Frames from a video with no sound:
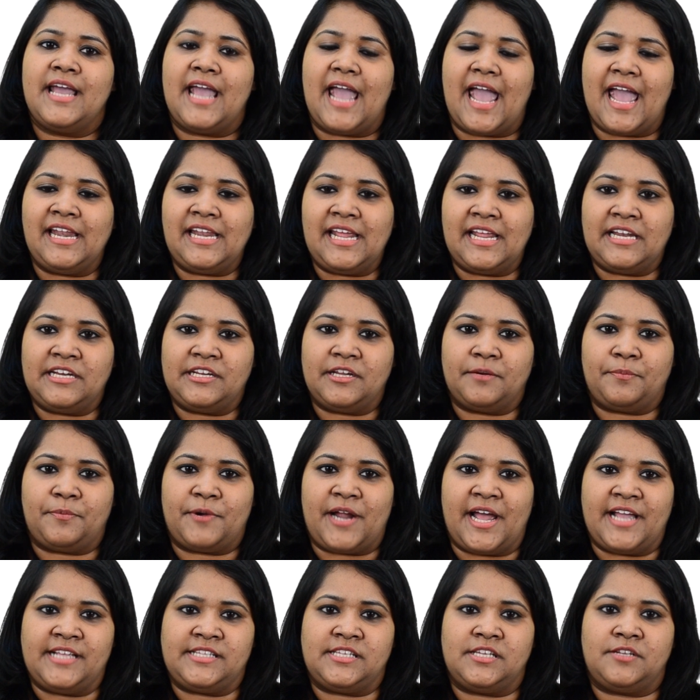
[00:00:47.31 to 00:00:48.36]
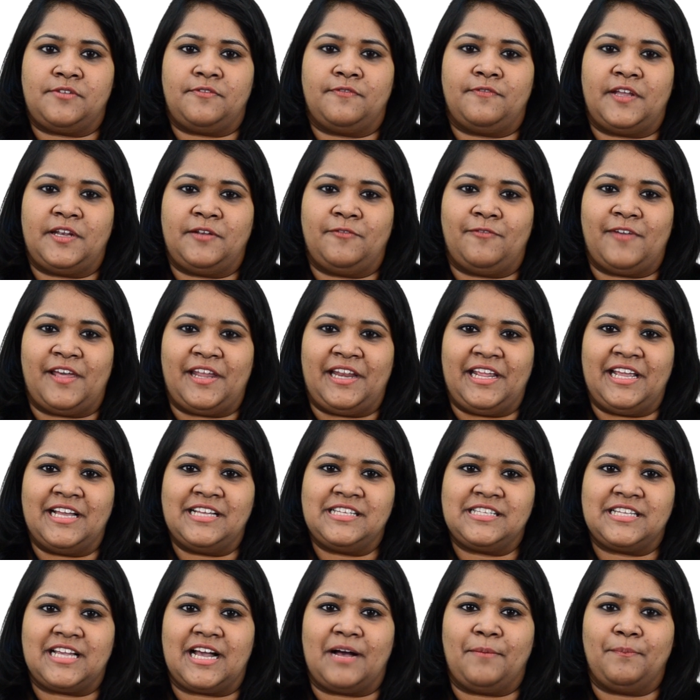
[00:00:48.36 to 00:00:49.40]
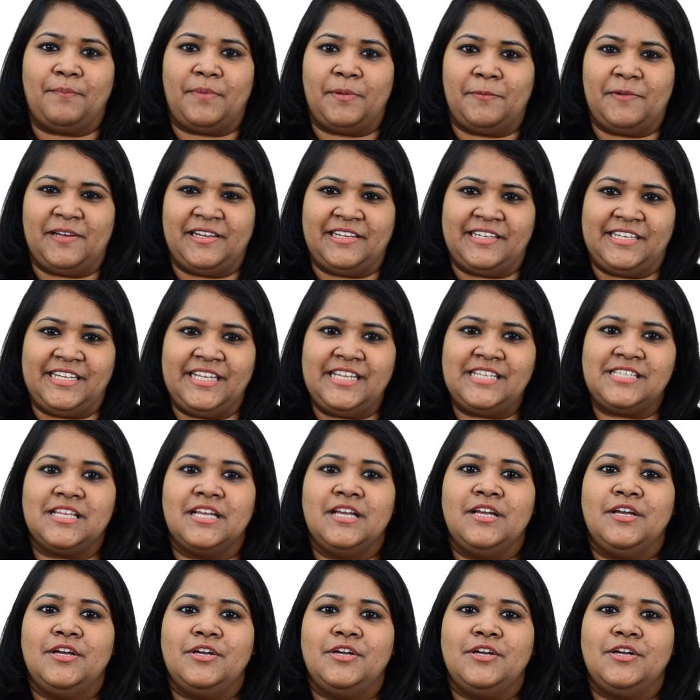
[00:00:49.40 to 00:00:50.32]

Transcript: and enterprises with various capabilities